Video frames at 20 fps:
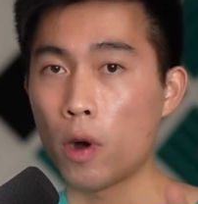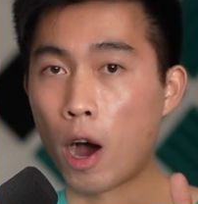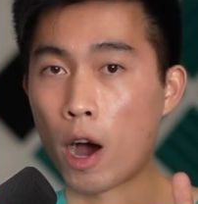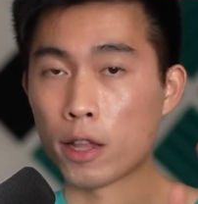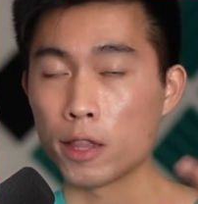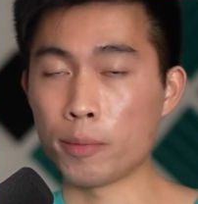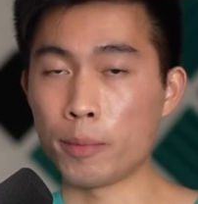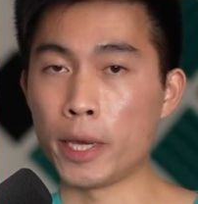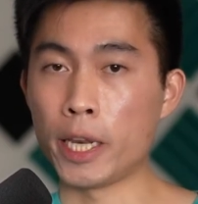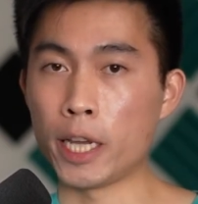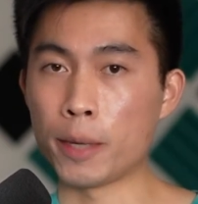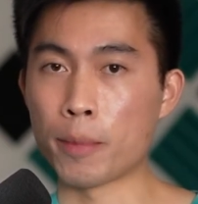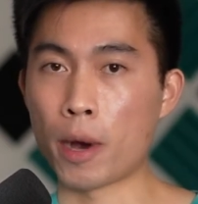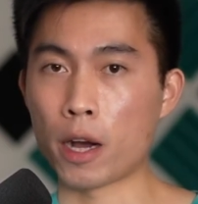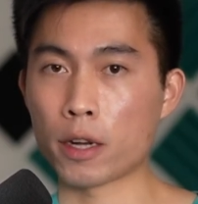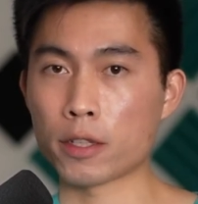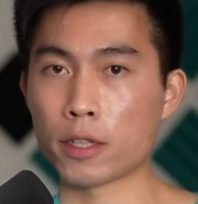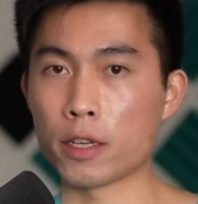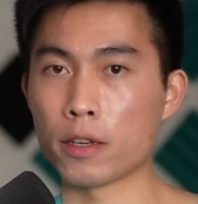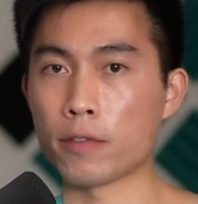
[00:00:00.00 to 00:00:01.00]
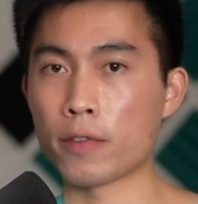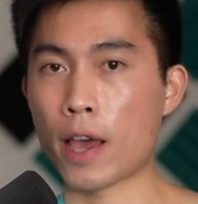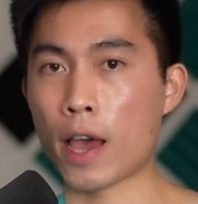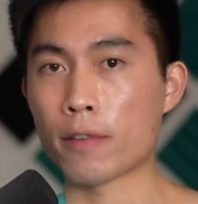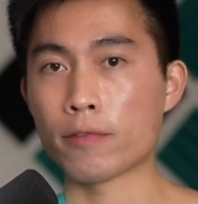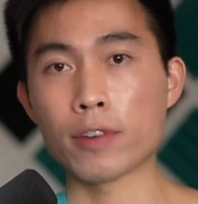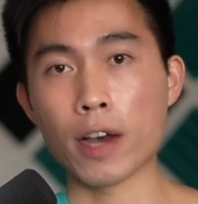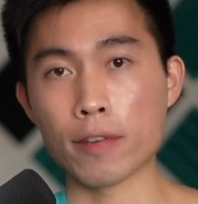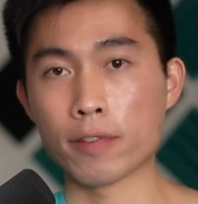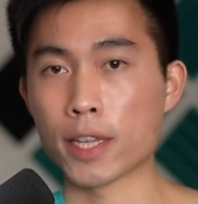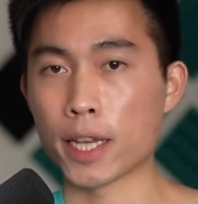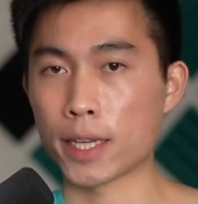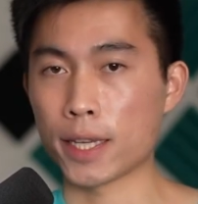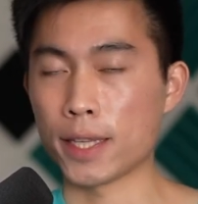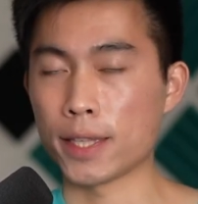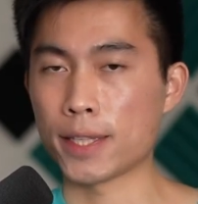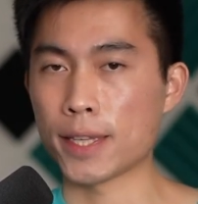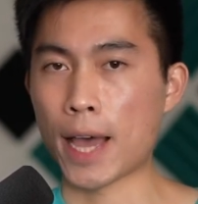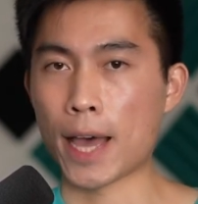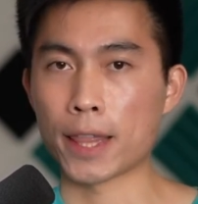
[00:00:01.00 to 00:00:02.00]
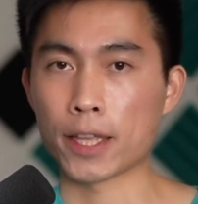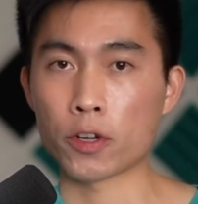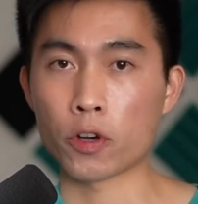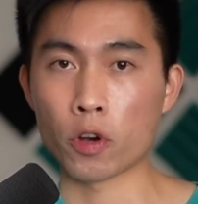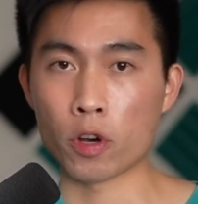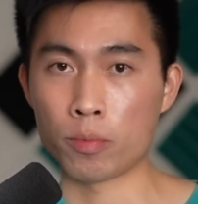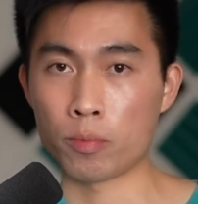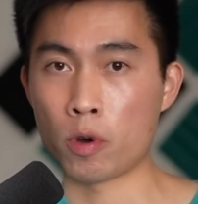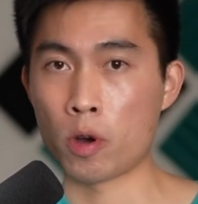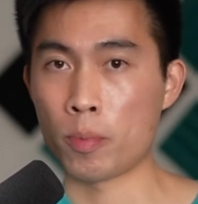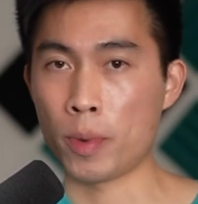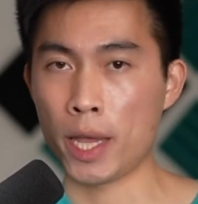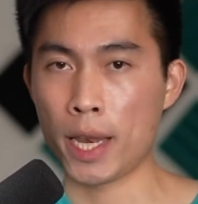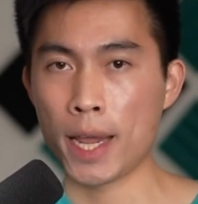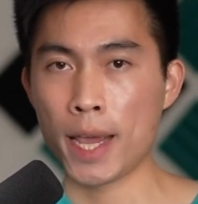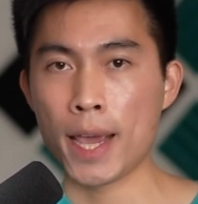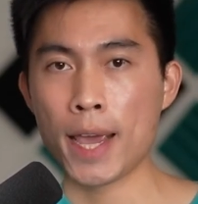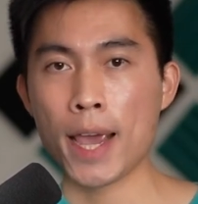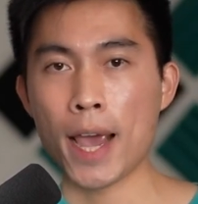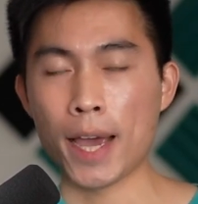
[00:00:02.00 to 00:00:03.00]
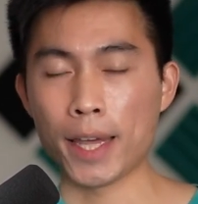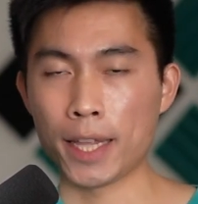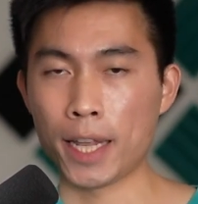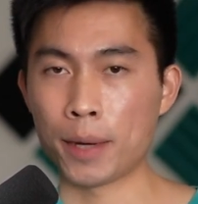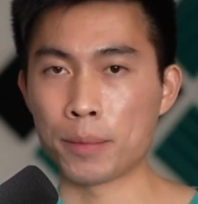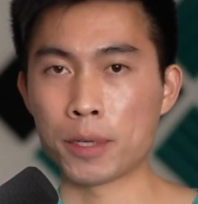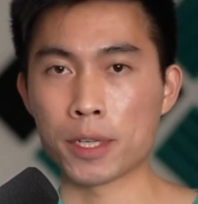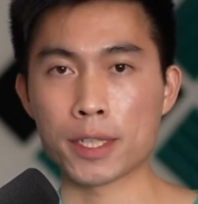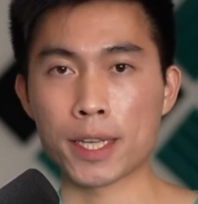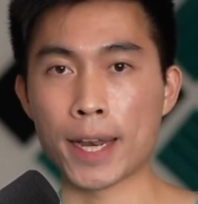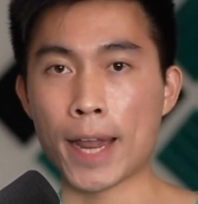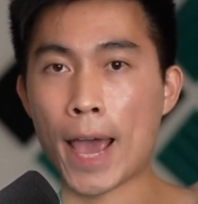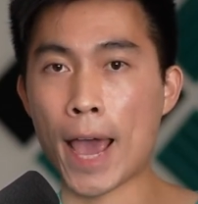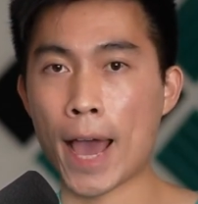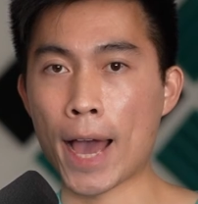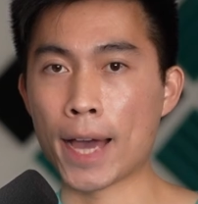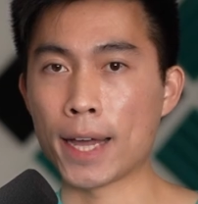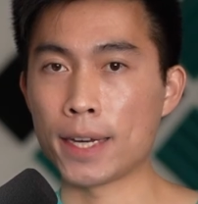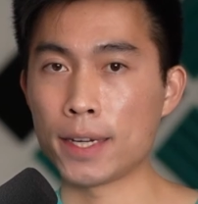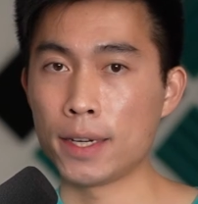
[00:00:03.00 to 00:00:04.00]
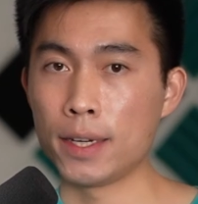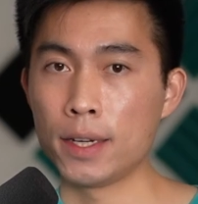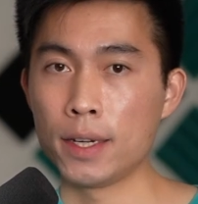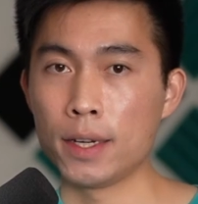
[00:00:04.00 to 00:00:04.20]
on the medium octave at 5 seconds at the current moment, and then I'm just going to add